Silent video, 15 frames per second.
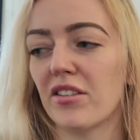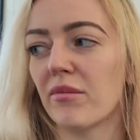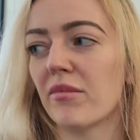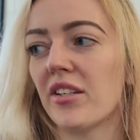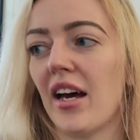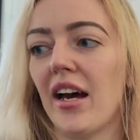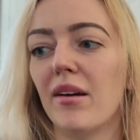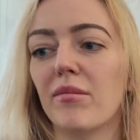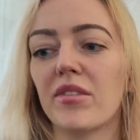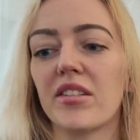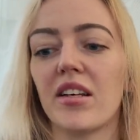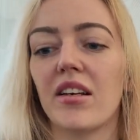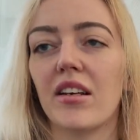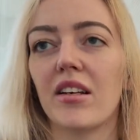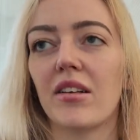
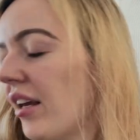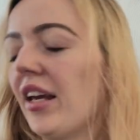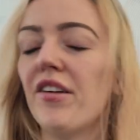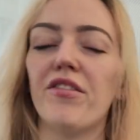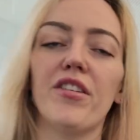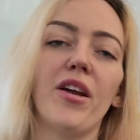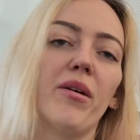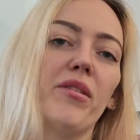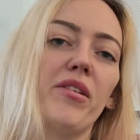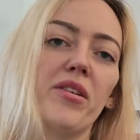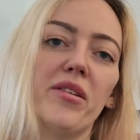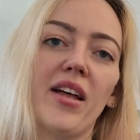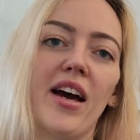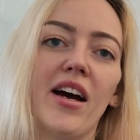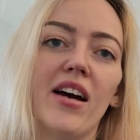Sometimes if you don't
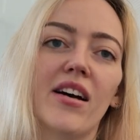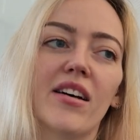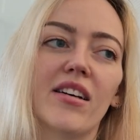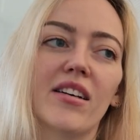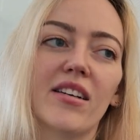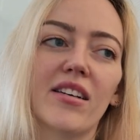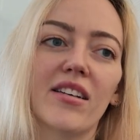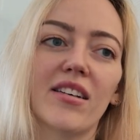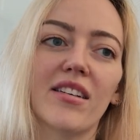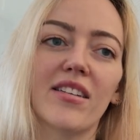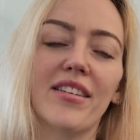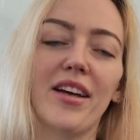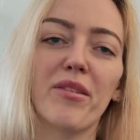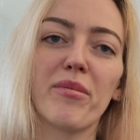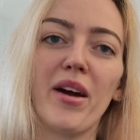do that,
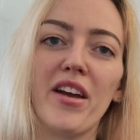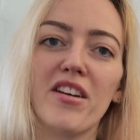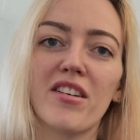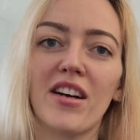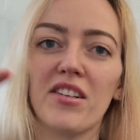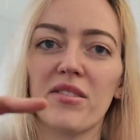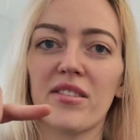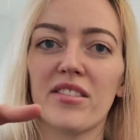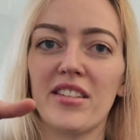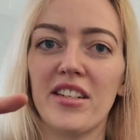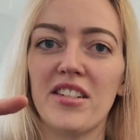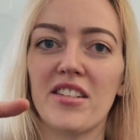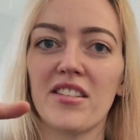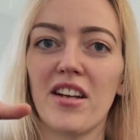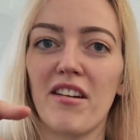then where your actual
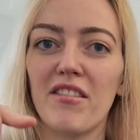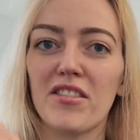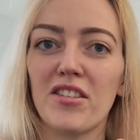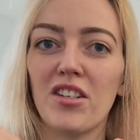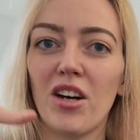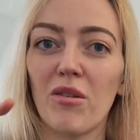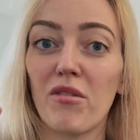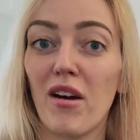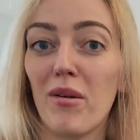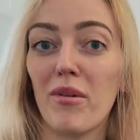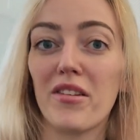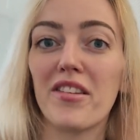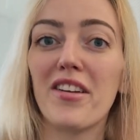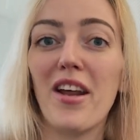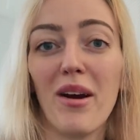stitches are is not where I
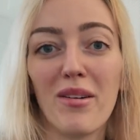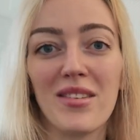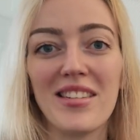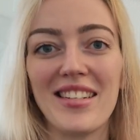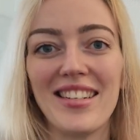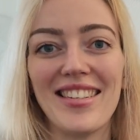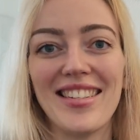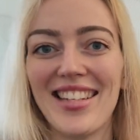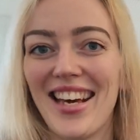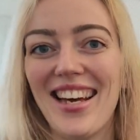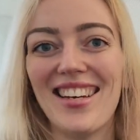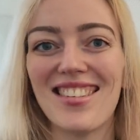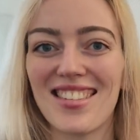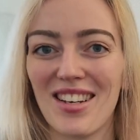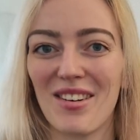want the nose to
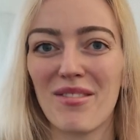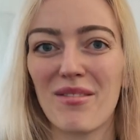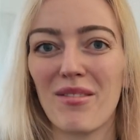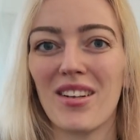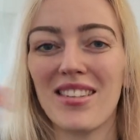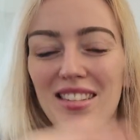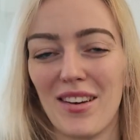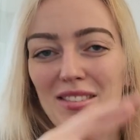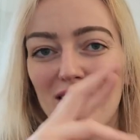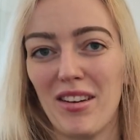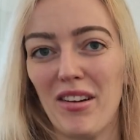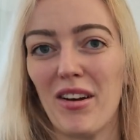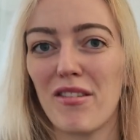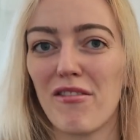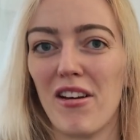sit. So once I've
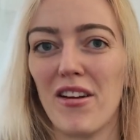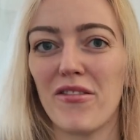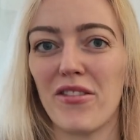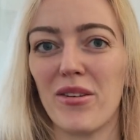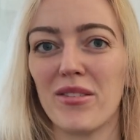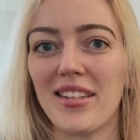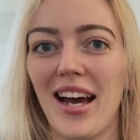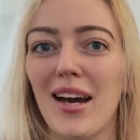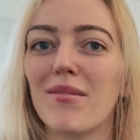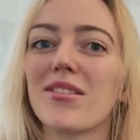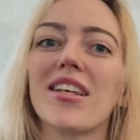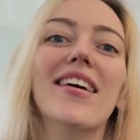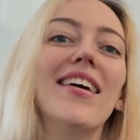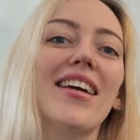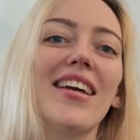sewn over it a few
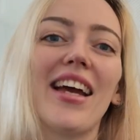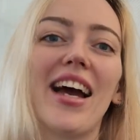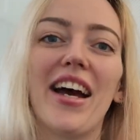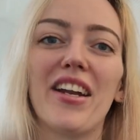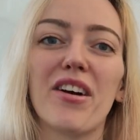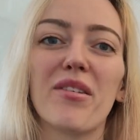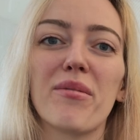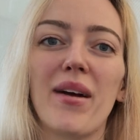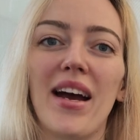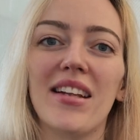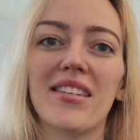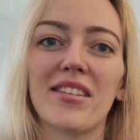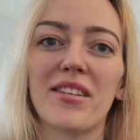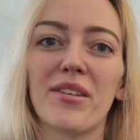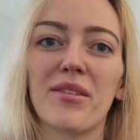times, I know
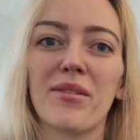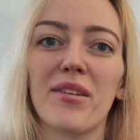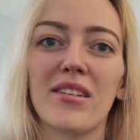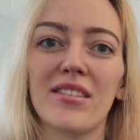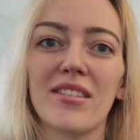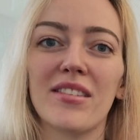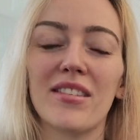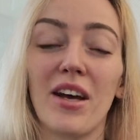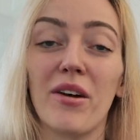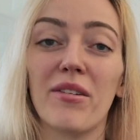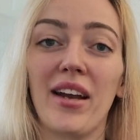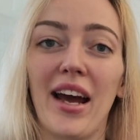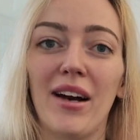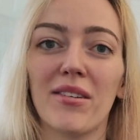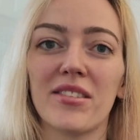where to
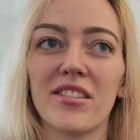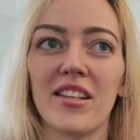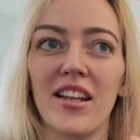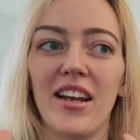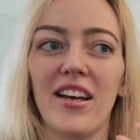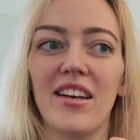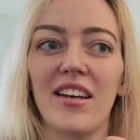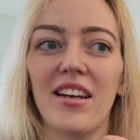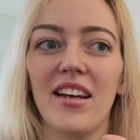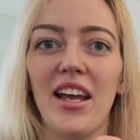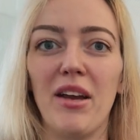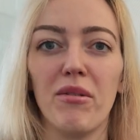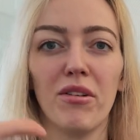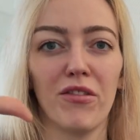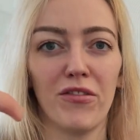sew now so that
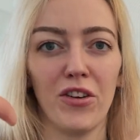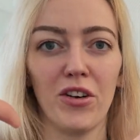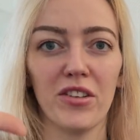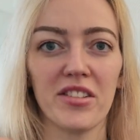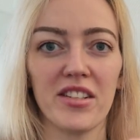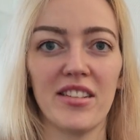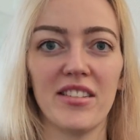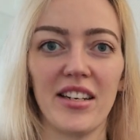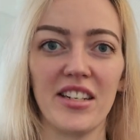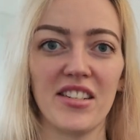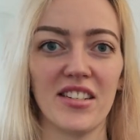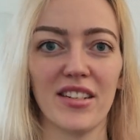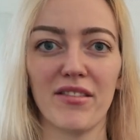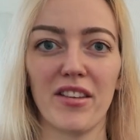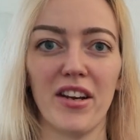it will force the
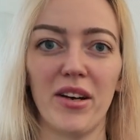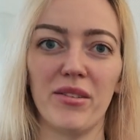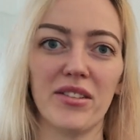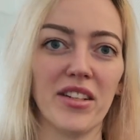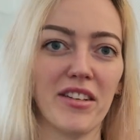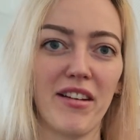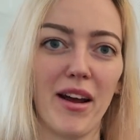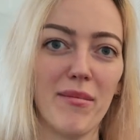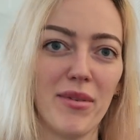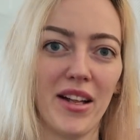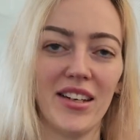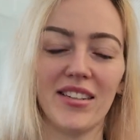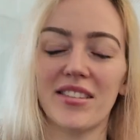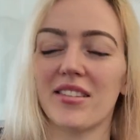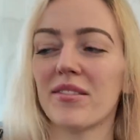stitches of the nose in the right
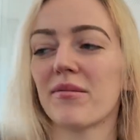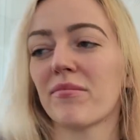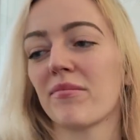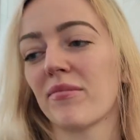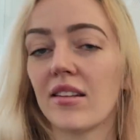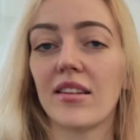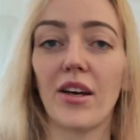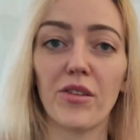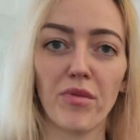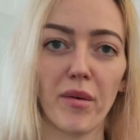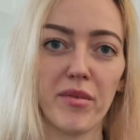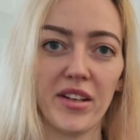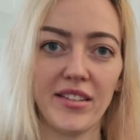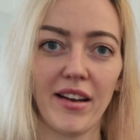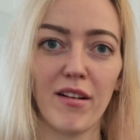place. That was
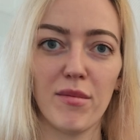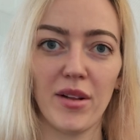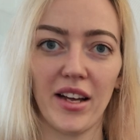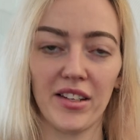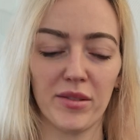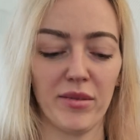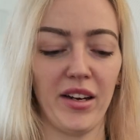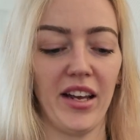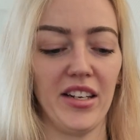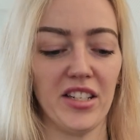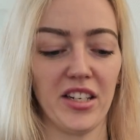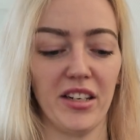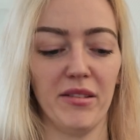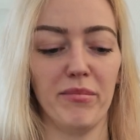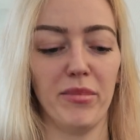probably a terrible
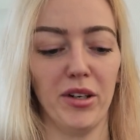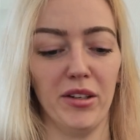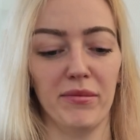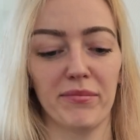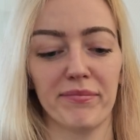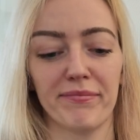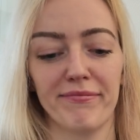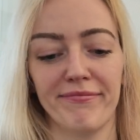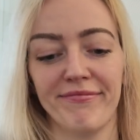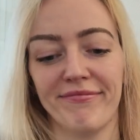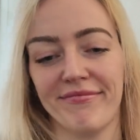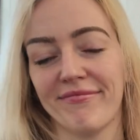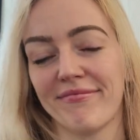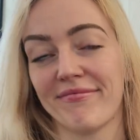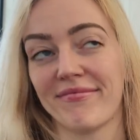explanation, but
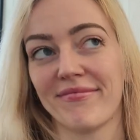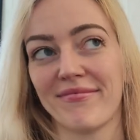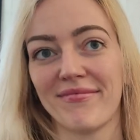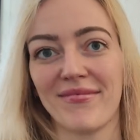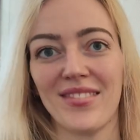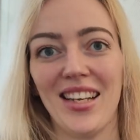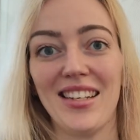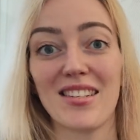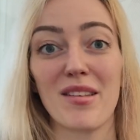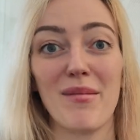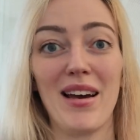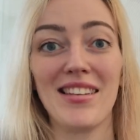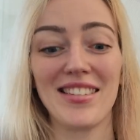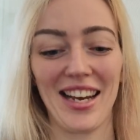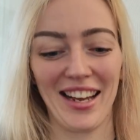it's the
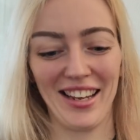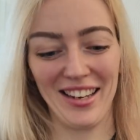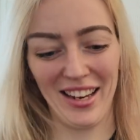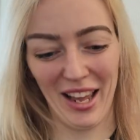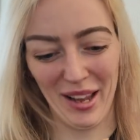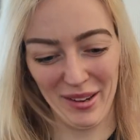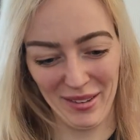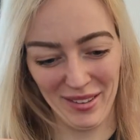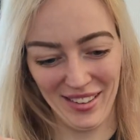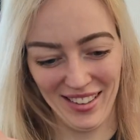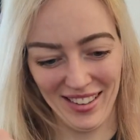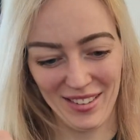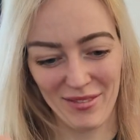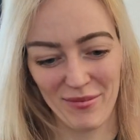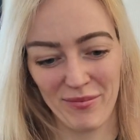best I can do.
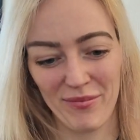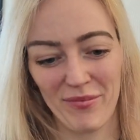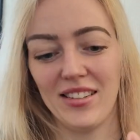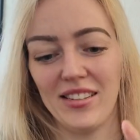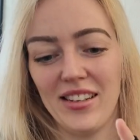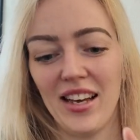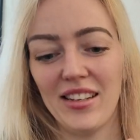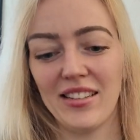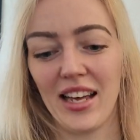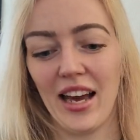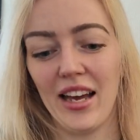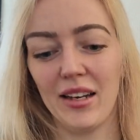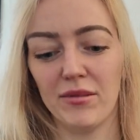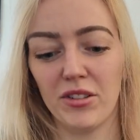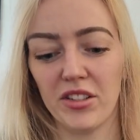So yes,
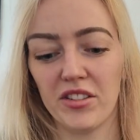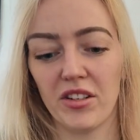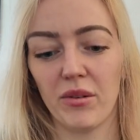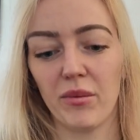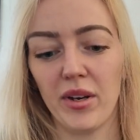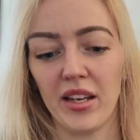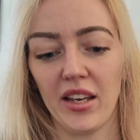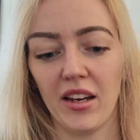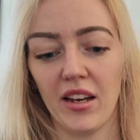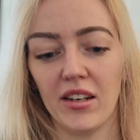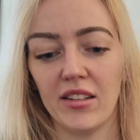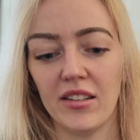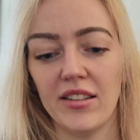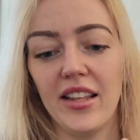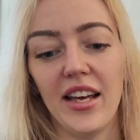I am just working
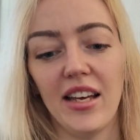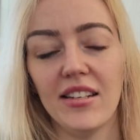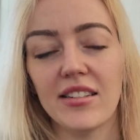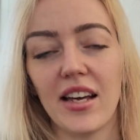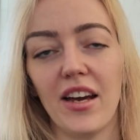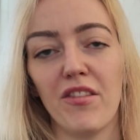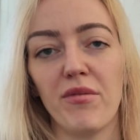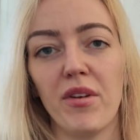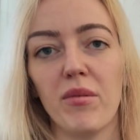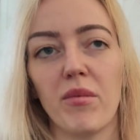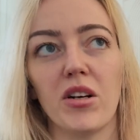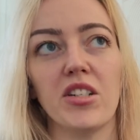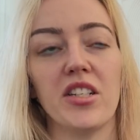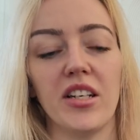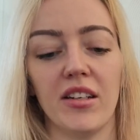on this. I've
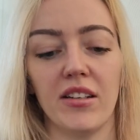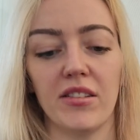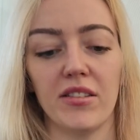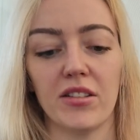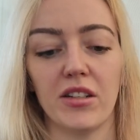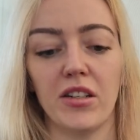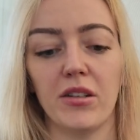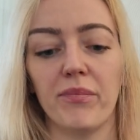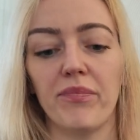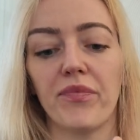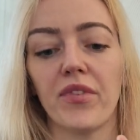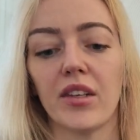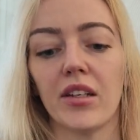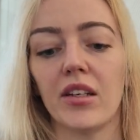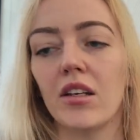been watching
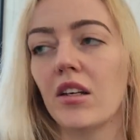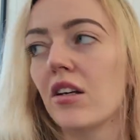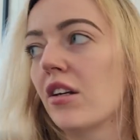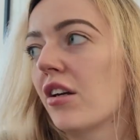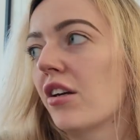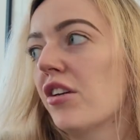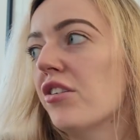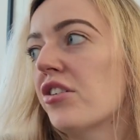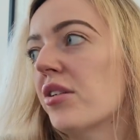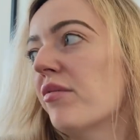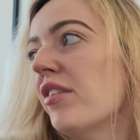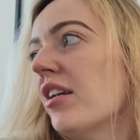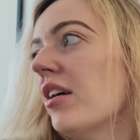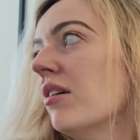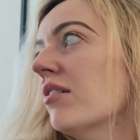some
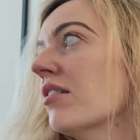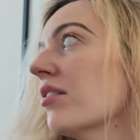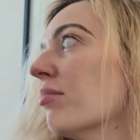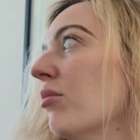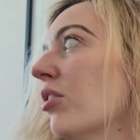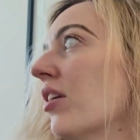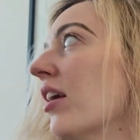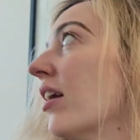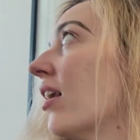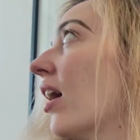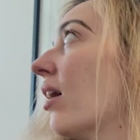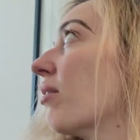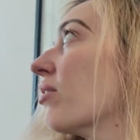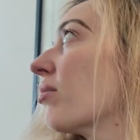YouTube videos this morning.